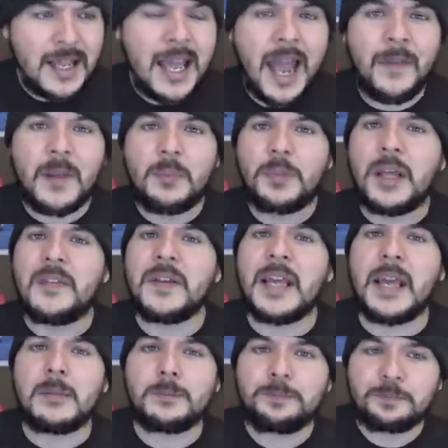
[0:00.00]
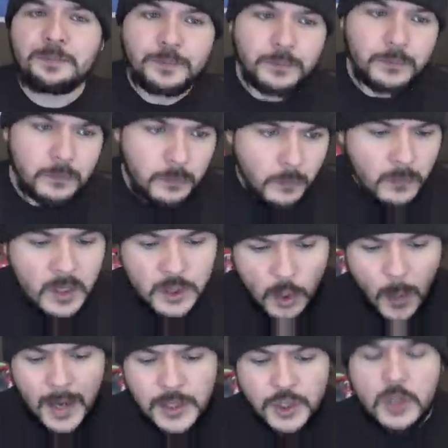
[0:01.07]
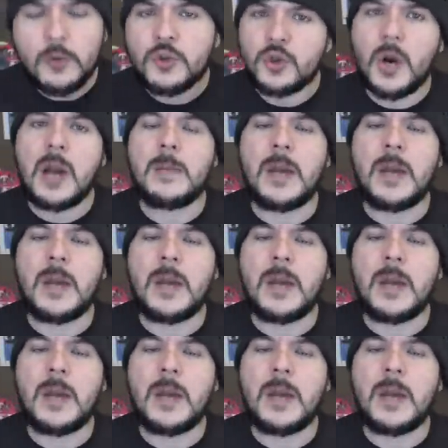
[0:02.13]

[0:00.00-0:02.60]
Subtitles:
and they play the game. So I do try my